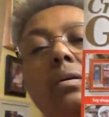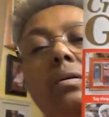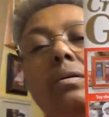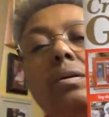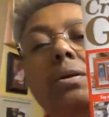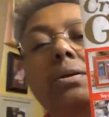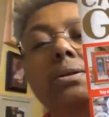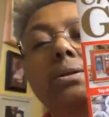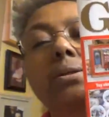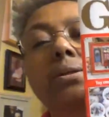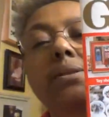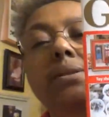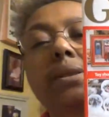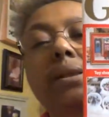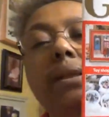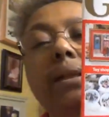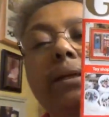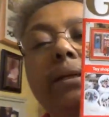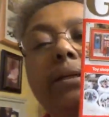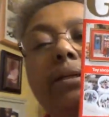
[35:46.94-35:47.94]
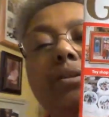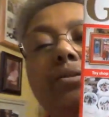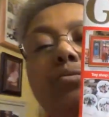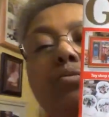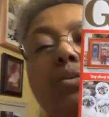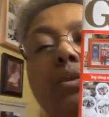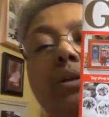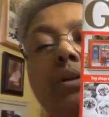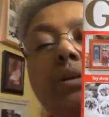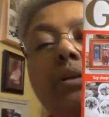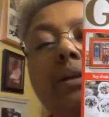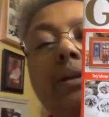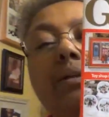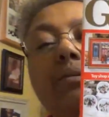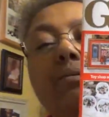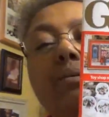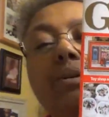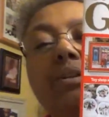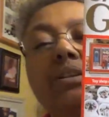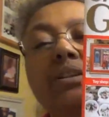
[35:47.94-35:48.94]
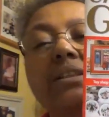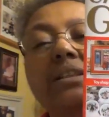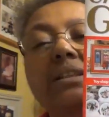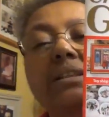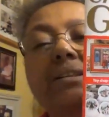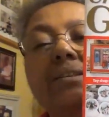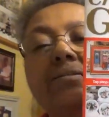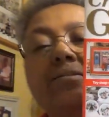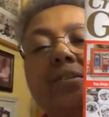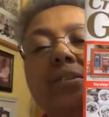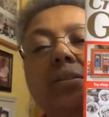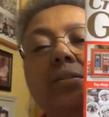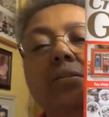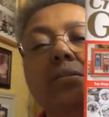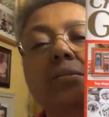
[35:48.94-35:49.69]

This is the latest one that I received,